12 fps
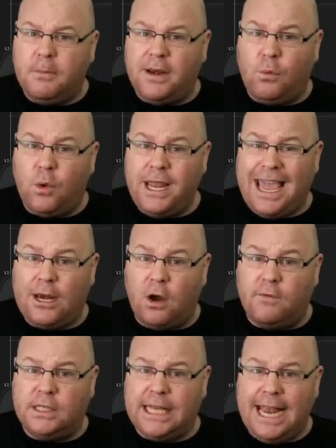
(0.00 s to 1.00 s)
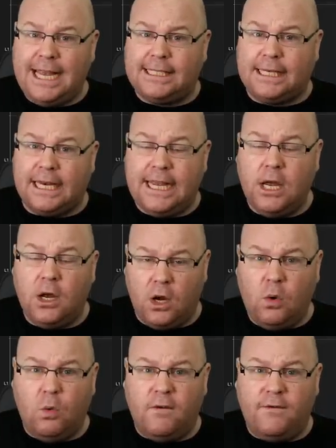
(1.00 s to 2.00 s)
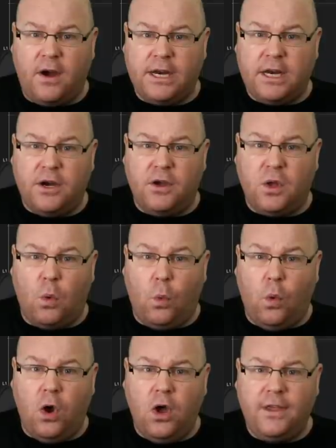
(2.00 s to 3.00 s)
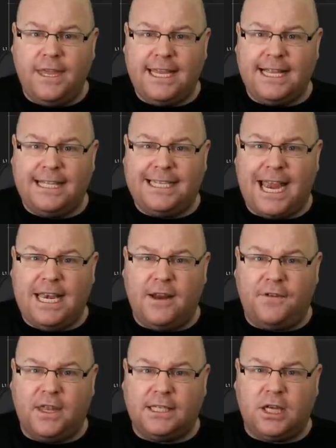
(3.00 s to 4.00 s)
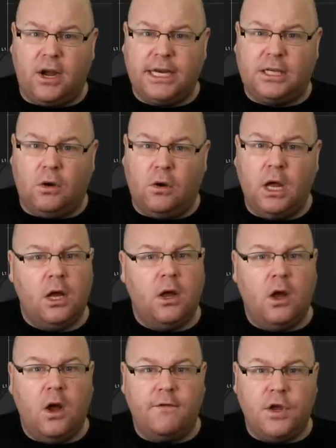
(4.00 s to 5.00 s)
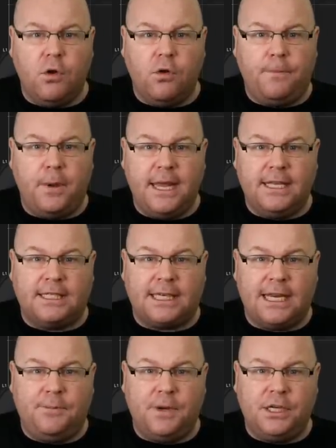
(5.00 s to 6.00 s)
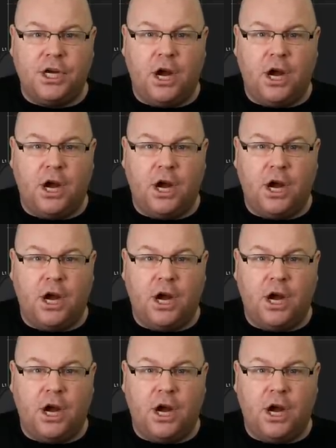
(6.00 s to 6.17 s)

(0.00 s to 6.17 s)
If we head over to Italy, we'll find another worthy contender for the title of European Sleeping